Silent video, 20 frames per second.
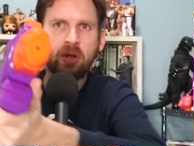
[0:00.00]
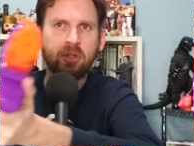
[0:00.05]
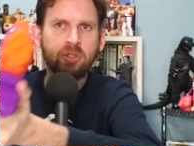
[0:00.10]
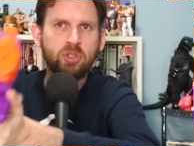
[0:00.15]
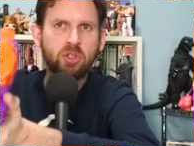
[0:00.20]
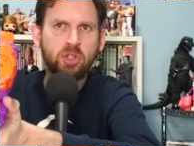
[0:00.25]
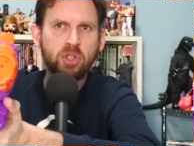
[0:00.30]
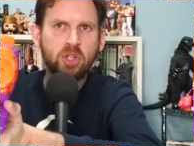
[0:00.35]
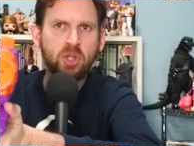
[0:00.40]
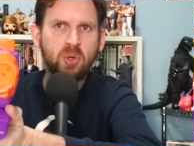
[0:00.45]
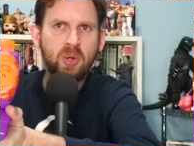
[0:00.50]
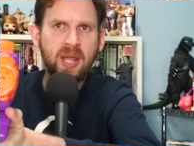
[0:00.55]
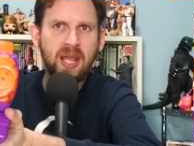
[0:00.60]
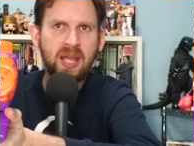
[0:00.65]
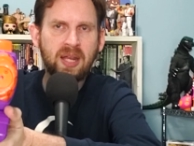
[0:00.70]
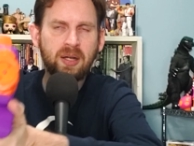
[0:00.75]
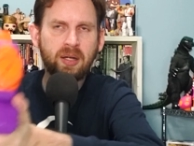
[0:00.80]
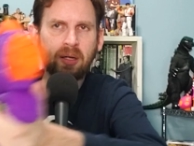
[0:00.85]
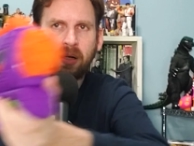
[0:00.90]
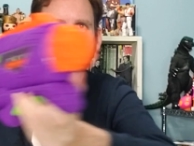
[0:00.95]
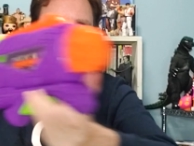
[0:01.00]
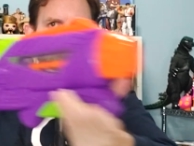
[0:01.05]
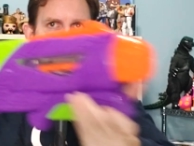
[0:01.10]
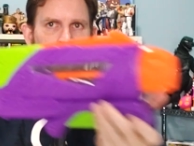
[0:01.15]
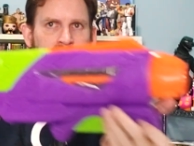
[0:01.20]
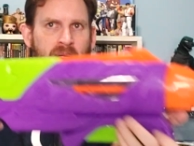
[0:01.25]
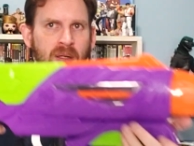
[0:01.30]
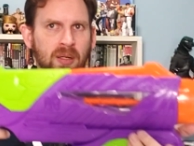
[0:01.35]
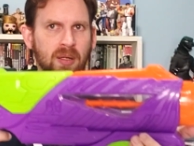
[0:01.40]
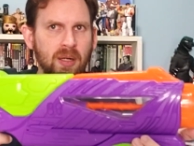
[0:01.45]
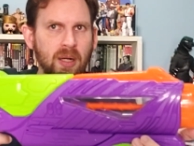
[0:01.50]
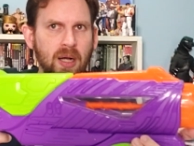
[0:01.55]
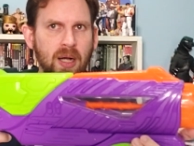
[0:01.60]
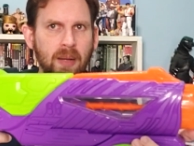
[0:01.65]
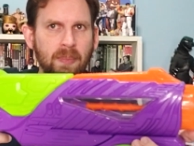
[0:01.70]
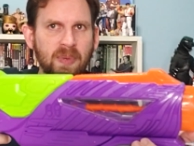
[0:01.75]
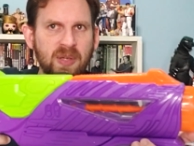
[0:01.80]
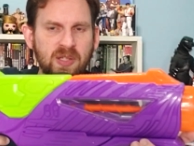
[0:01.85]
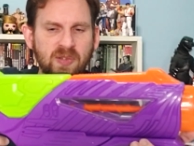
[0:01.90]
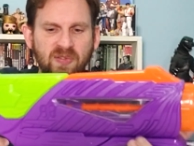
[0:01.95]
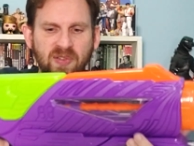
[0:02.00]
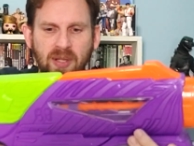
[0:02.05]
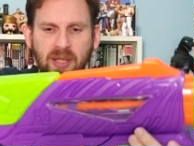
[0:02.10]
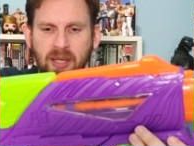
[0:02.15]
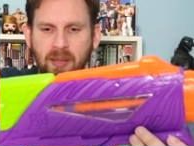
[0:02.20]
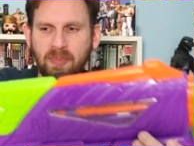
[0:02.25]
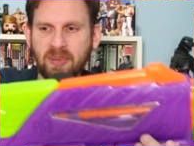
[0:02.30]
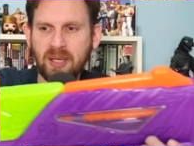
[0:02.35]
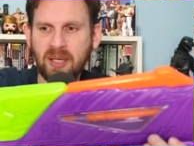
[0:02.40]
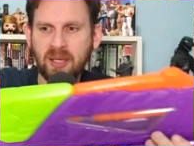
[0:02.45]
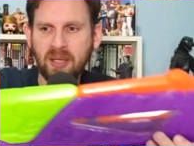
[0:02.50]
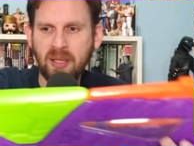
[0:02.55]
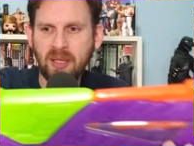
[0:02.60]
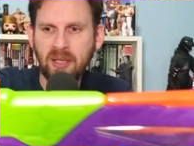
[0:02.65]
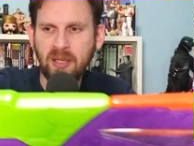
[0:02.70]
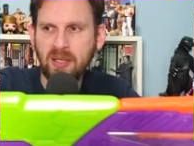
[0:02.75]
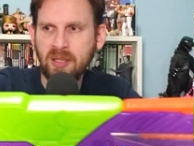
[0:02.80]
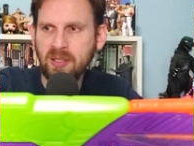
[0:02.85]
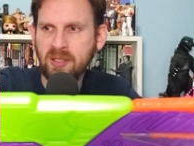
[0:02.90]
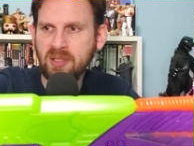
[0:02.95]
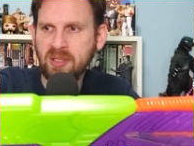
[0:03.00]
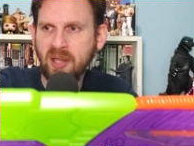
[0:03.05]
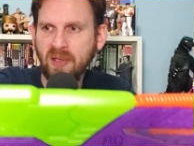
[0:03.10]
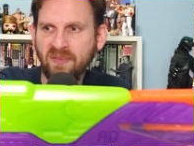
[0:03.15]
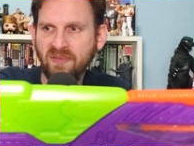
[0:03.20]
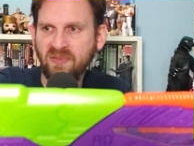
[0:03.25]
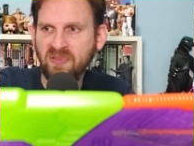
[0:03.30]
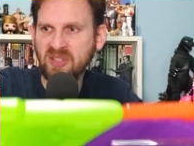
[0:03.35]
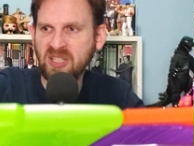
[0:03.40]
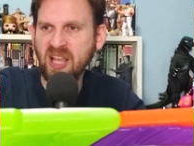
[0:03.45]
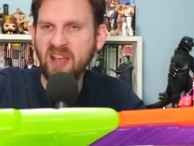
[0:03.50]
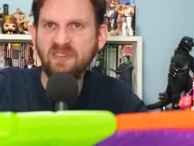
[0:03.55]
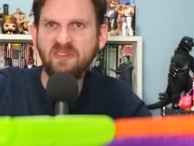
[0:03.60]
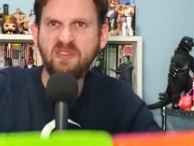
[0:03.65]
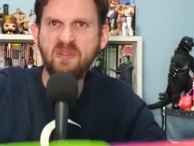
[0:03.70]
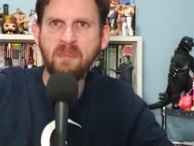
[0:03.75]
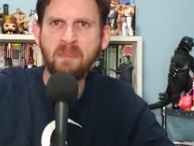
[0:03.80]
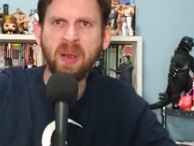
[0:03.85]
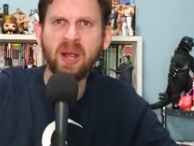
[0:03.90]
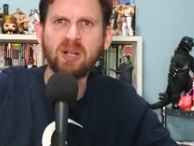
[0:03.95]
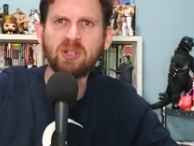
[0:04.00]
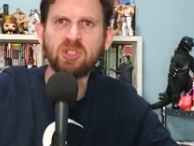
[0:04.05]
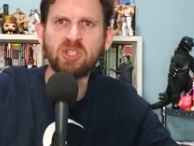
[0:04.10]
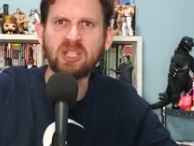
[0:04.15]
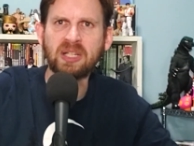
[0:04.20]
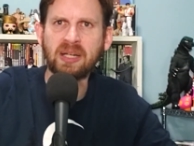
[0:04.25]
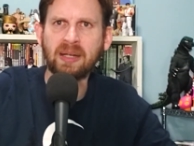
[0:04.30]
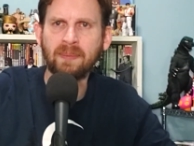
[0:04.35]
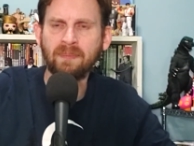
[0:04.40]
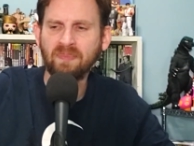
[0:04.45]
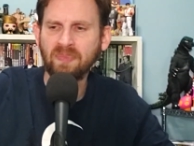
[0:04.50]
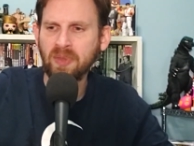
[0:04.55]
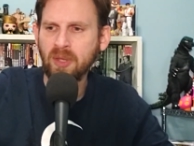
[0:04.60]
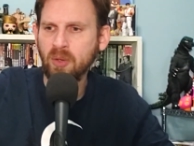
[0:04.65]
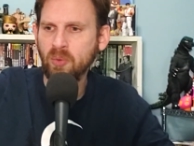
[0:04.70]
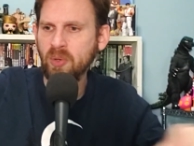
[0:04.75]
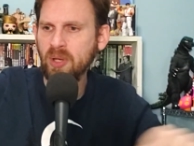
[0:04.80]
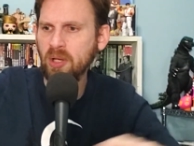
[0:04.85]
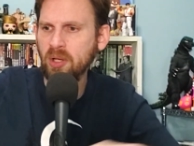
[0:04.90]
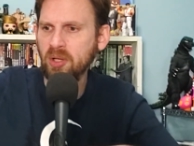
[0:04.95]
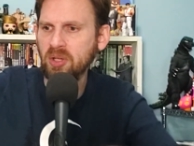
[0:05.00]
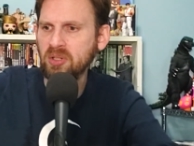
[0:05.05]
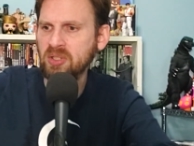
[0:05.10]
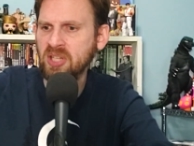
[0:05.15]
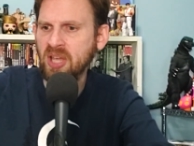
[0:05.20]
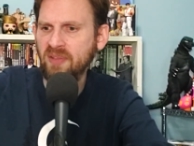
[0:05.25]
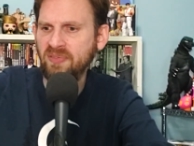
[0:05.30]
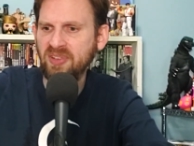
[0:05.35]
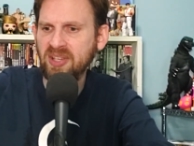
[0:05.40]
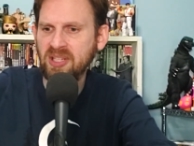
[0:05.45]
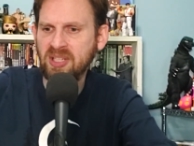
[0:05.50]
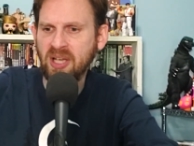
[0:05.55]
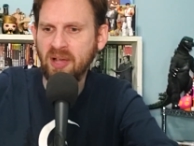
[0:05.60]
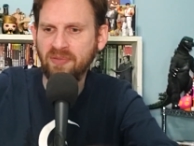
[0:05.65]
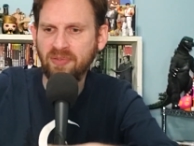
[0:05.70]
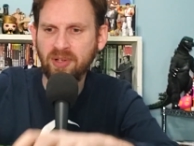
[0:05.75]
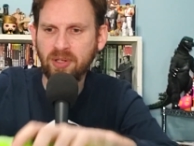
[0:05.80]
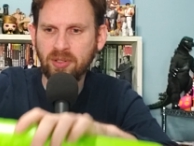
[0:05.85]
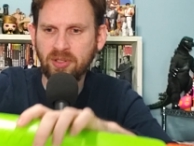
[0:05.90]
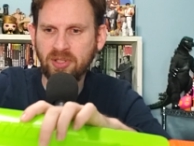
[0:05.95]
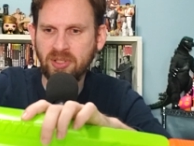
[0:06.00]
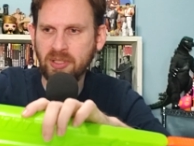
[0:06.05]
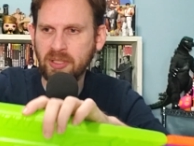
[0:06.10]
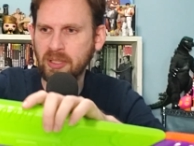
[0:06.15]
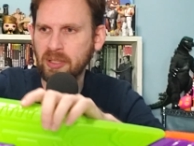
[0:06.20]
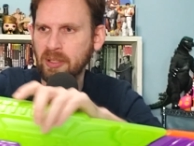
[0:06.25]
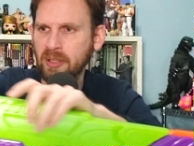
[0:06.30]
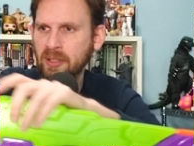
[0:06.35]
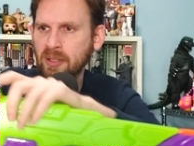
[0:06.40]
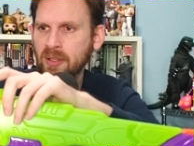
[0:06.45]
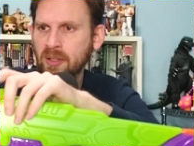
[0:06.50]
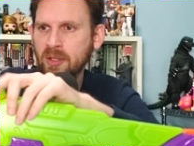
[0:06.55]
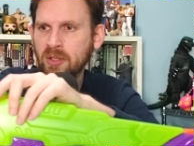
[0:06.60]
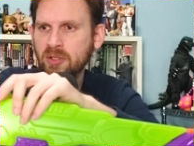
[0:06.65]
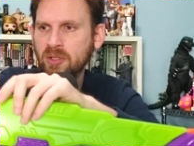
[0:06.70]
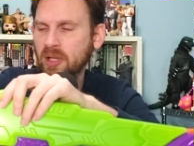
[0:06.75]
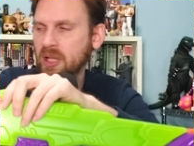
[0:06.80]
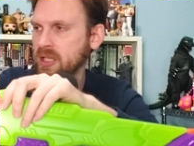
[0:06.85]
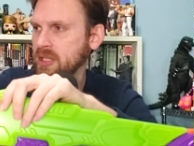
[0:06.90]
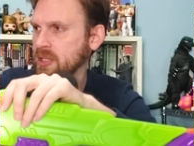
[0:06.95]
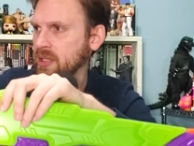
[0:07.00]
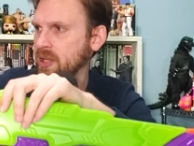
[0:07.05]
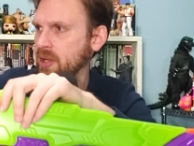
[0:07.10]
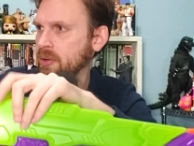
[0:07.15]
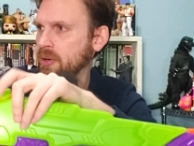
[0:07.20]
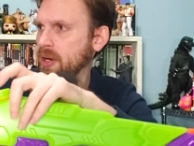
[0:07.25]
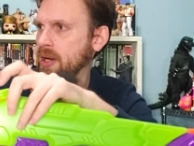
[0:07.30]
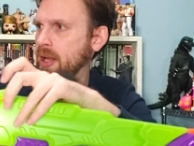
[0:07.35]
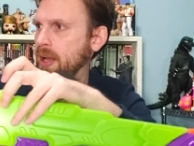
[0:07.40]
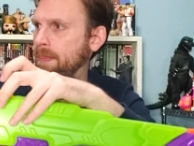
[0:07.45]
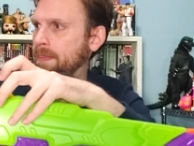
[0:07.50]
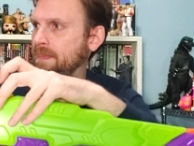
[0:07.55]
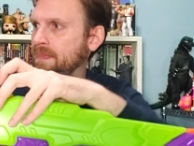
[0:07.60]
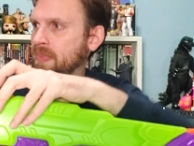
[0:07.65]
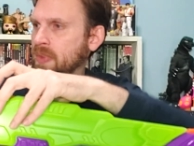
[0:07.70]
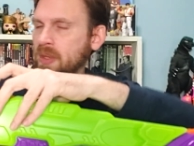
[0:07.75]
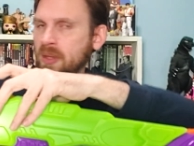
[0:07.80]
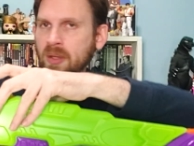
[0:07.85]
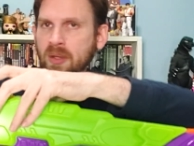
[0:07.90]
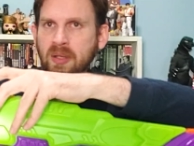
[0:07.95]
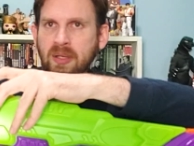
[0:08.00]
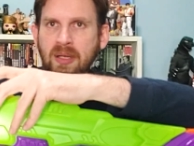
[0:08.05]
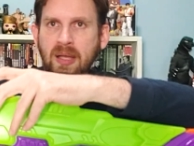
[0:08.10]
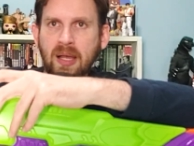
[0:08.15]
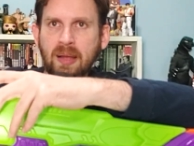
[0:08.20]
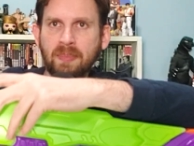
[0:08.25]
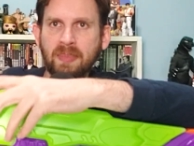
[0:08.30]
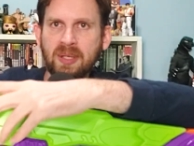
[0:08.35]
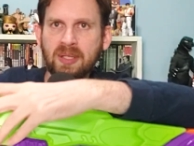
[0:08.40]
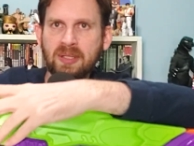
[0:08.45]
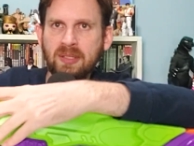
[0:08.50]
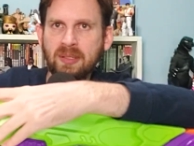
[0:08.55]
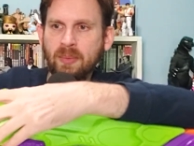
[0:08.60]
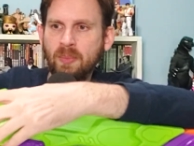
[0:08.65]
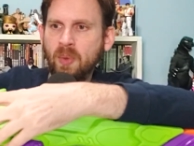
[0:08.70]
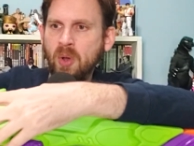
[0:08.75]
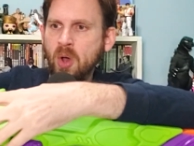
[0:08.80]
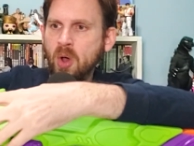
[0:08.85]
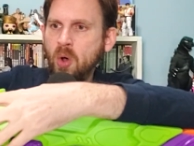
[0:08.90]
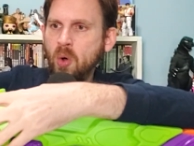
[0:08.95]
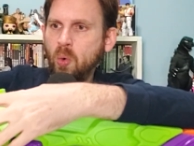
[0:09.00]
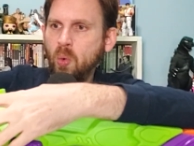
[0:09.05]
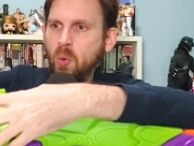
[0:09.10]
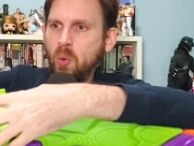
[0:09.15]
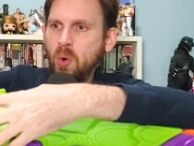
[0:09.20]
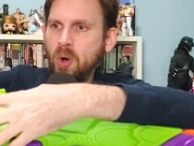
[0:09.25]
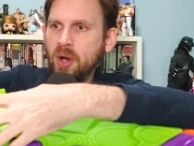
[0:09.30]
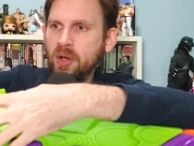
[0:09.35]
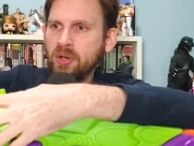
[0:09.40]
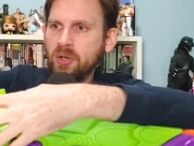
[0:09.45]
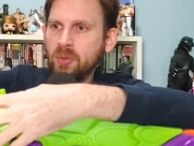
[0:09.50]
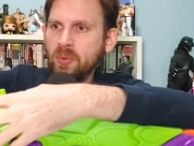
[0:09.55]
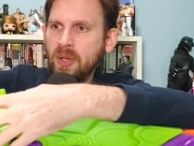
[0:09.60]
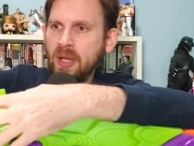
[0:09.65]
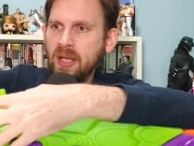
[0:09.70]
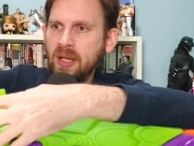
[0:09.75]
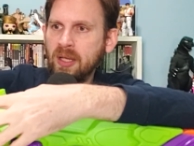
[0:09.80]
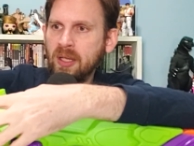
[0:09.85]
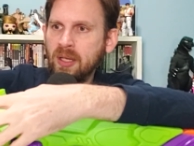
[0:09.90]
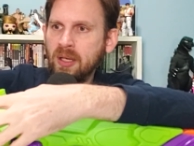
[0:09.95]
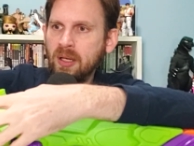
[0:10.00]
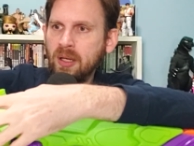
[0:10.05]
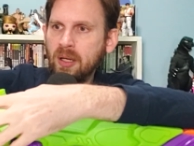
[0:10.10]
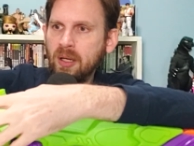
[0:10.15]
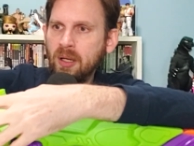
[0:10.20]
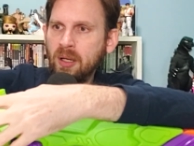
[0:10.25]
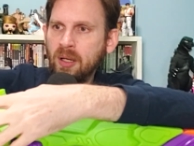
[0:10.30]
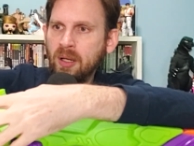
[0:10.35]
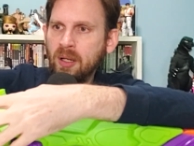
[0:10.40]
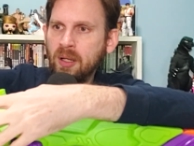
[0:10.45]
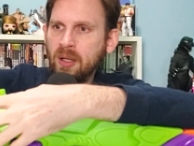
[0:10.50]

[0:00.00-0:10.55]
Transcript: It's a two-hander. Oh, it makes you feel like a big, tough, tough person. Real toughy, tougherson. So let's load it up. Got me some water right here.